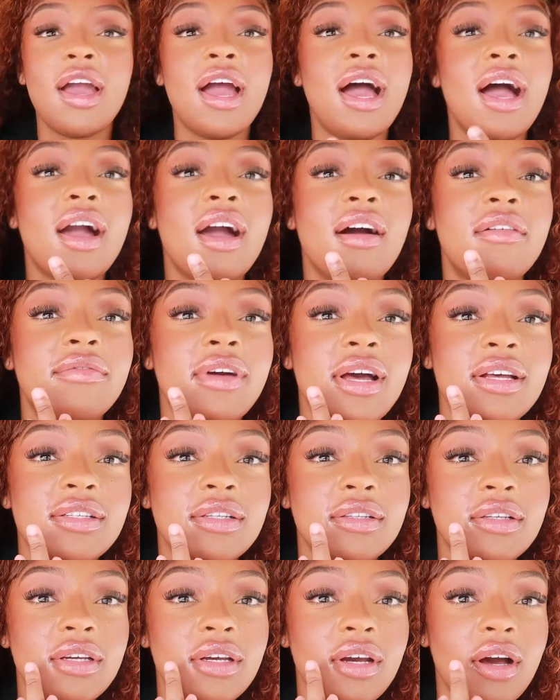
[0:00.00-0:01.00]
I got
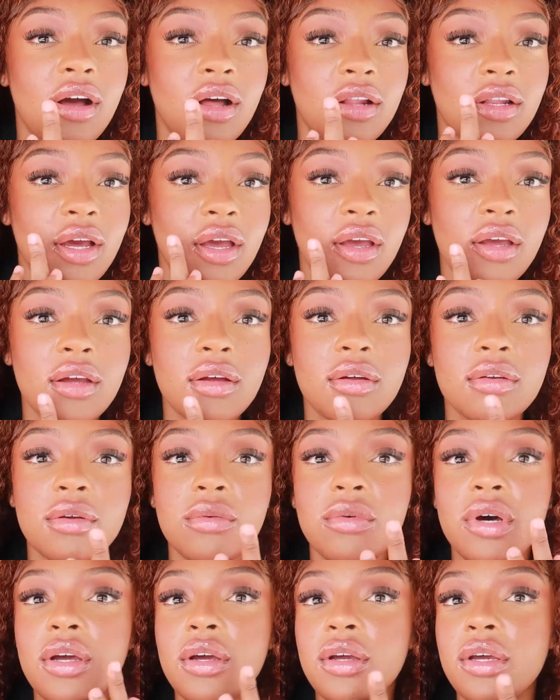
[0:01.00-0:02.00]
Vaseline all like the
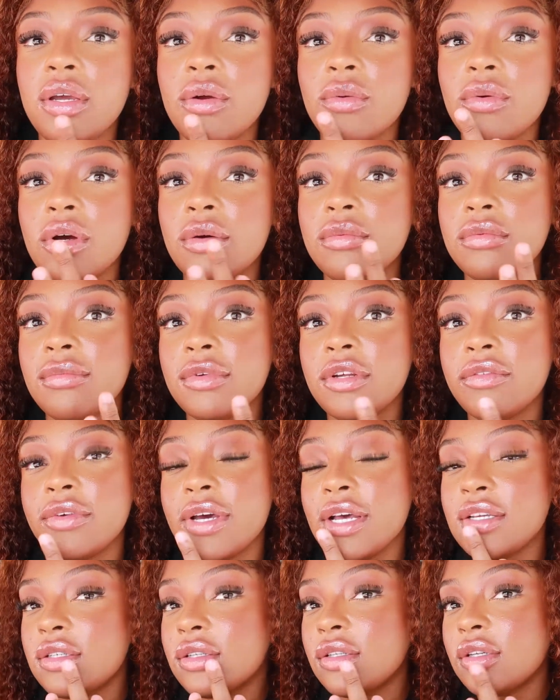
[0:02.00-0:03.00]
way he rubbed the
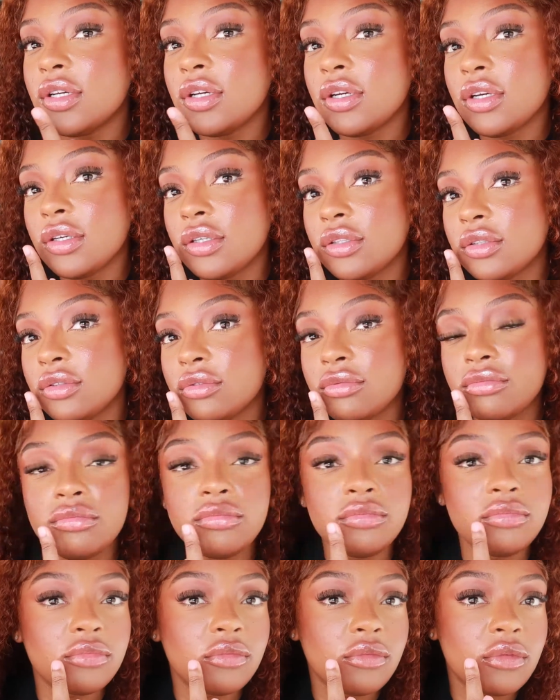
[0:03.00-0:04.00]

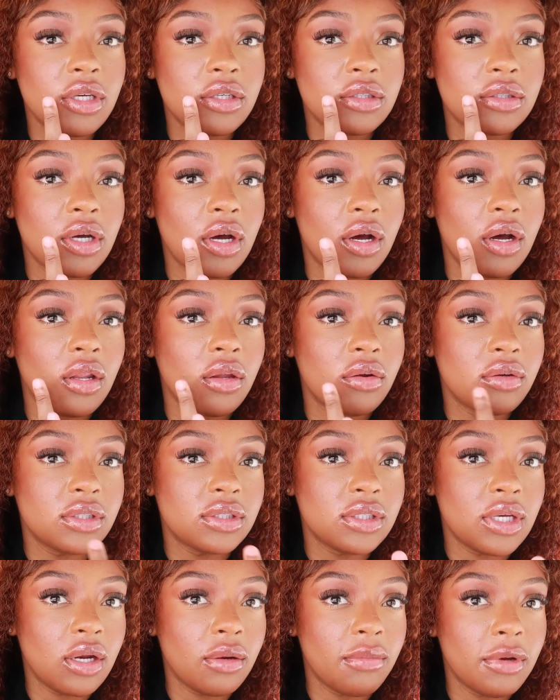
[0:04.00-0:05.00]
Vaseline. It's all on the
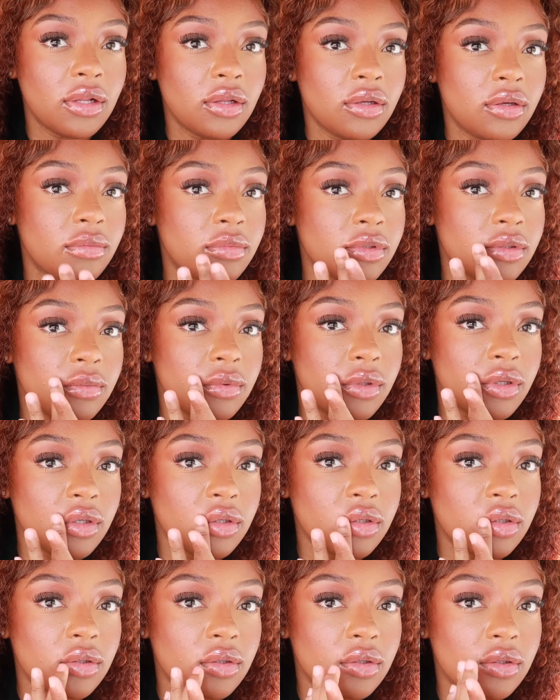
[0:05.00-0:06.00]
side of my lips,
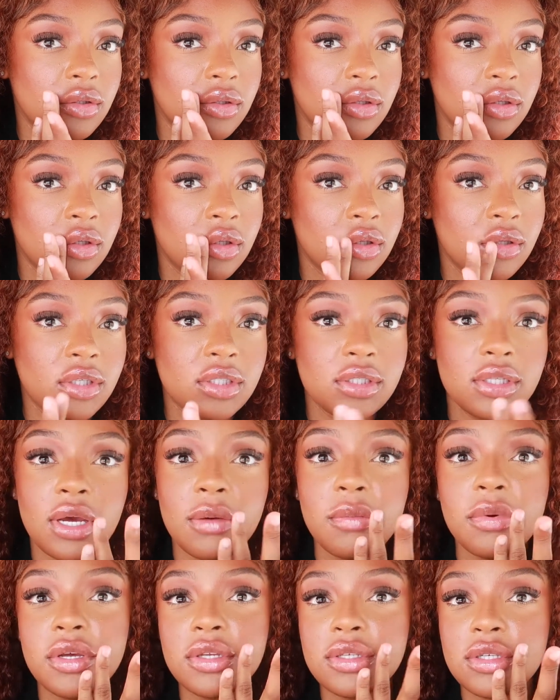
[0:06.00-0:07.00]
but let's
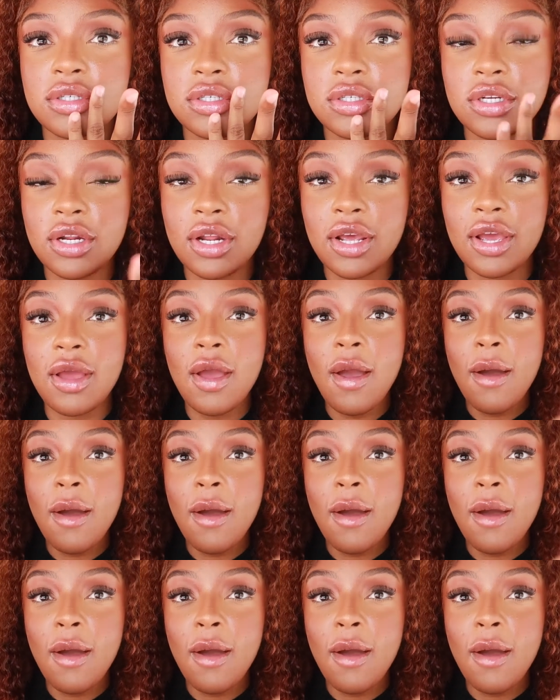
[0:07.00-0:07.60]
not pay attention to that.